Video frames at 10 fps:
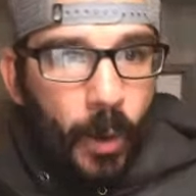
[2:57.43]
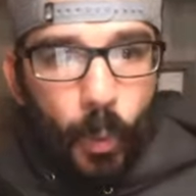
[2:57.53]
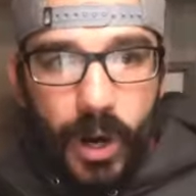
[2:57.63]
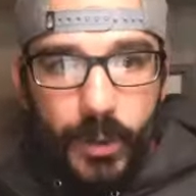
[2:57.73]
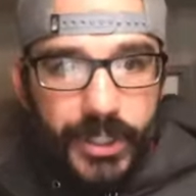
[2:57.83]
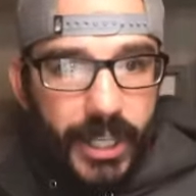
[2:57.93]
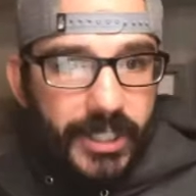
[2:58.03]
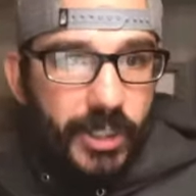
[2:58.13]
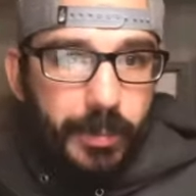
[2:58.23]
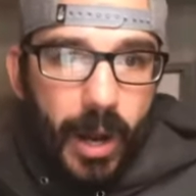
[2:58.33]
one oh
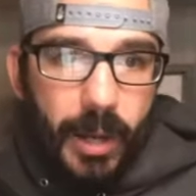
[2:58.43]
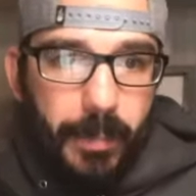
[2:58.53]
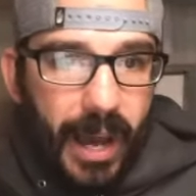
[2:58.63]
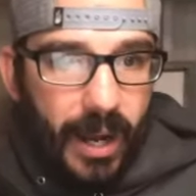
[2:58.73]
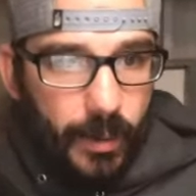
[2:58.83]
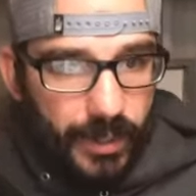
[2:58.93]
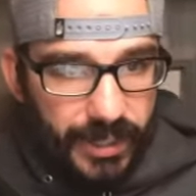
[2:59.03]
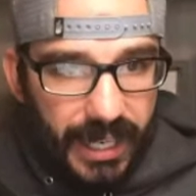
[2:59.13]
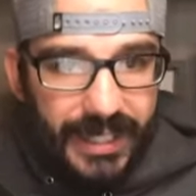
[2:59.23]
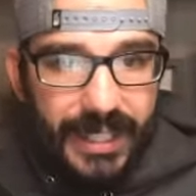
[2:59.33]
six is Brock Bowers,
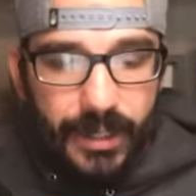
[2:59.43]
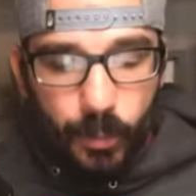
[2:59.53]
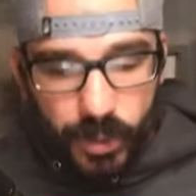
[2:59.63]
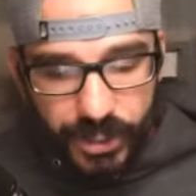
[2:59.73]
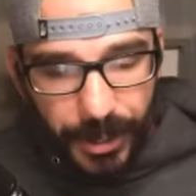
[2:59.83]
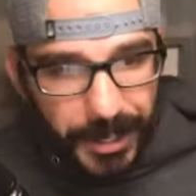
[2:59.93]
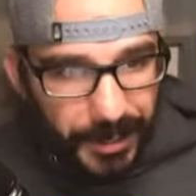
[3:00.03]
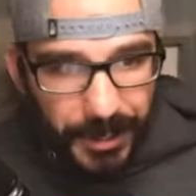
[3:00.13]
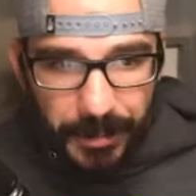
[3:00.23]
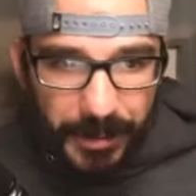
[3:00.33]
and I think we're starting to
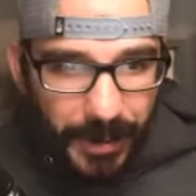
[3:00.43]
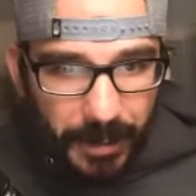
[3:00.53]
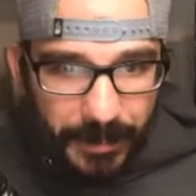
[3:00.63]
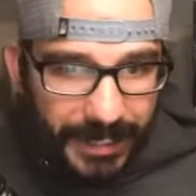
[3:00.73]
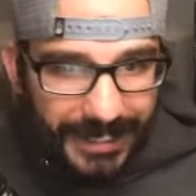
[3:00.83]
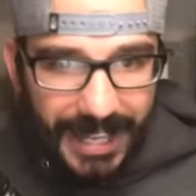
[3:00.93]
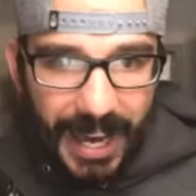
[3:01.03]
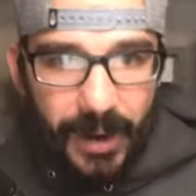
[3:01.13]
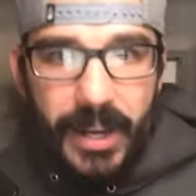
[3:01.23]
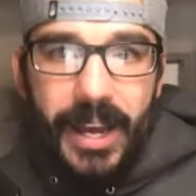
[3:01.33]
hear a little bit of rumblings
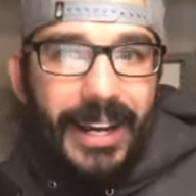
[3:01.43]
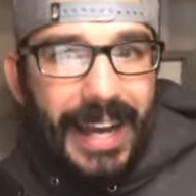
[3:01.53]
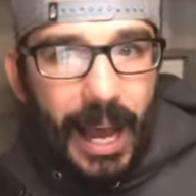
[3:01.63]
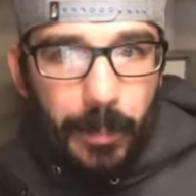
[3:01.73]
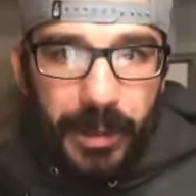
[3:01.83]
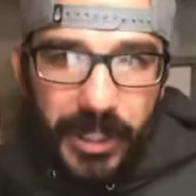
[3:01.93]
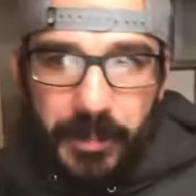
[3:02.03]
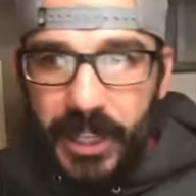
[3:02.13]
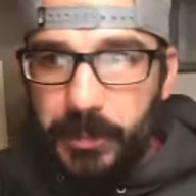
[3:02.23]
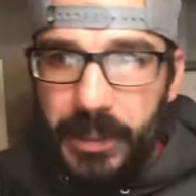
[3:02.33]
now. Kyle Pitts makes